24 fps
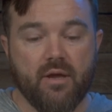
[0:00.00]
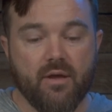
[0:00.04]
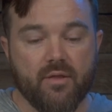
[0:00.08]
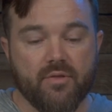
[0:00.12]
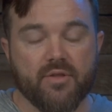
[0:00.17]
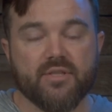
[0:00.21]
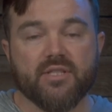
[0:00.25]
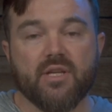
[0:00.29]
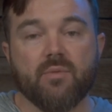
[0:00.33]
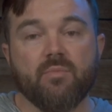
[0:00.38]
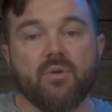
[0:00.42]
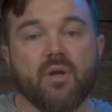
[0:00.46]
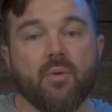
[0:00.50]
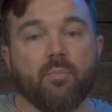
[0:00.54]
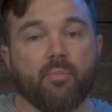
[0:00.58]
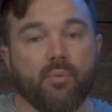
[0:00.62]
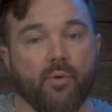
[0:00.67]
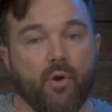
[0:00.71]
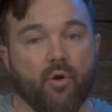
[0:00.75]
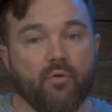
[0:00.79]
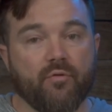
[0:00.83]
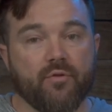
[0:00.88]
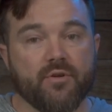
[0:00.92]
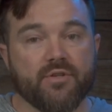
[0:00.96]
This could be a
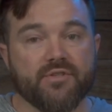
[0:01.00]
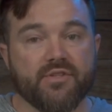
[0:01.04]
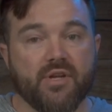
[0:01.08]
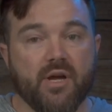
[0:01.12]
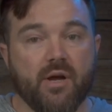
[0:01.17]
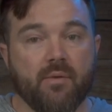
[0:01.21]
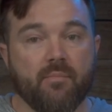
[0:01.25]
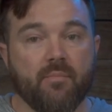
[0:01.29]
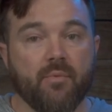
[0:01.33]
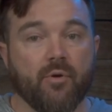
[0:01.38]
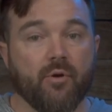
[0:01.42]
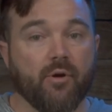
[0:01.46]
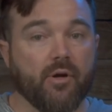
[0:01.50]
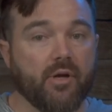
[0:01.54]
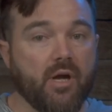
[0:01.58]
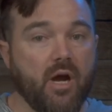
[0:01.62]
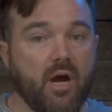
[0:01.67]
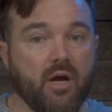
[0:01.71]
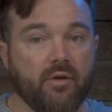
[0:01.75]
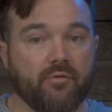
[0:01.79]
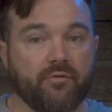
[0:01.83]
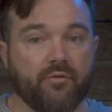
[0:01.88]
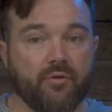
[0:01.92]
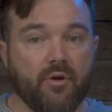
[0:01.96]
pro for some or a
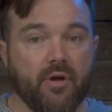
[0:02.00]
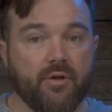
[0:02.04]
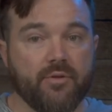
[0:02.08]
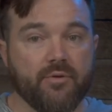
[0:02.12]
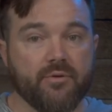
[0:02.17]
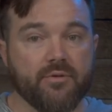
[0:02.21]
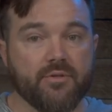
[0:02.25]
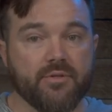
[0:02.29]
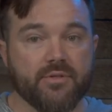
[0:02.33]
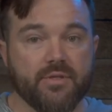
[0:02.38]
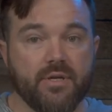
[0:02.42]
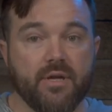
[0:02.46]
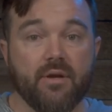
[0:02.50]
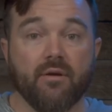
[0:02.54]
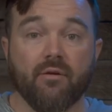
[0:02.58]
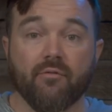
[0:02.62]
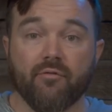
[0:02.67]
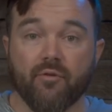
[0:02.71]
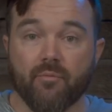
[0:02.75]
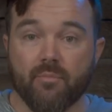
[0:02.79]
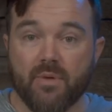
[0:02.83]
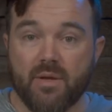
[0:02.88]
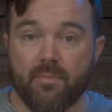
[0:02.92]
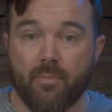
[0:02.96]
con for others.
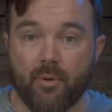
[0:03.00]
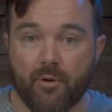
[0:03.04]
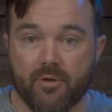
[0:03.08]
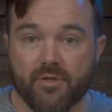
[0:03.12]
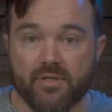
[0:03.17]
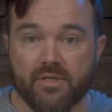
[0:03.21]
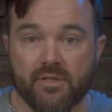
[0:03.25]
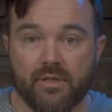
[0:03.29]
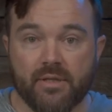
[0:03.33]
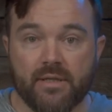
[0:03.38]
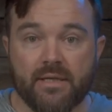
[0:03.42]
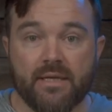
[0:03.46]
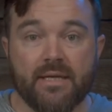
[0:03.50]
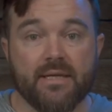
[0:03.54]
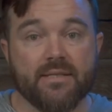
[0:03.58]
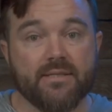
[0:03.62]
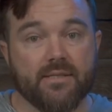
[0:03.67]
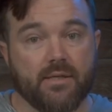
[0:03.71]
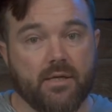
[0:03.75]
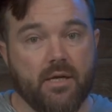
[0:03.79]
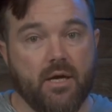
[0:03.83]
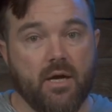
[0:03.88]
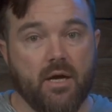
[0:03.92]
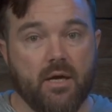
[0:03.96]
For me personally, it's
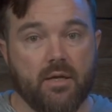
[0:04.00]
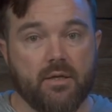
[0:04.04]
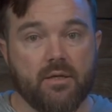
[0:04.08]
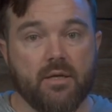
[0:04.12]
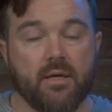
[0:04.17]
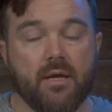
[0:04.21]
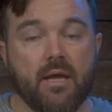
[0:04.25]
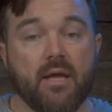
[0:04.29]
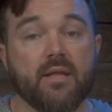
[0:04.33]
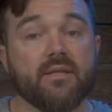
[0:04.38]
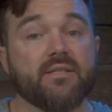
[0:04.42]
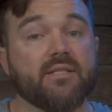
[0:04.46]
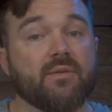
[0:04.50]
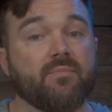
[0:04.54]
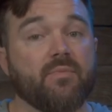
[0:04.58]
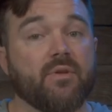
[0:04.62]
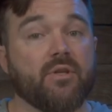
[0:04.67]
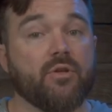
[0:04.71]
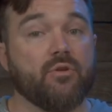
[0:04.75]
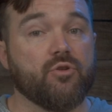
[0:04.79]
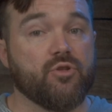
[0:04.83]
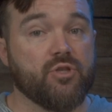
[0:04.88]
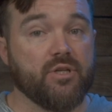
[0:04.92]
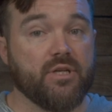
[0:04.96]
a con and
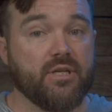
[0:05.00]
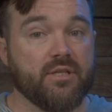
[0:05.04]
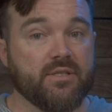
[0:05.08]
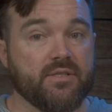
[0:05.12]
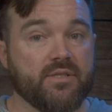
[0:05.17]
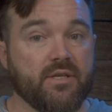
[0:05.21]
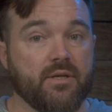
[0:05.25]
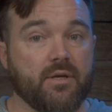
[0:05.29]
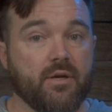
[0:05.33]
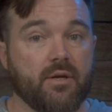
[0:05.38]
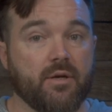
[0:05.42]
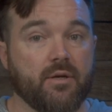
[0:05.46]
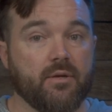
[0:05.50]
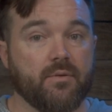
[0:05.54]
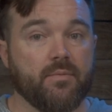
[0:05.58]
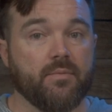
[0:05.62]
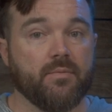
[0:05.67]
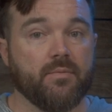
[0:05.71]
something you should consider.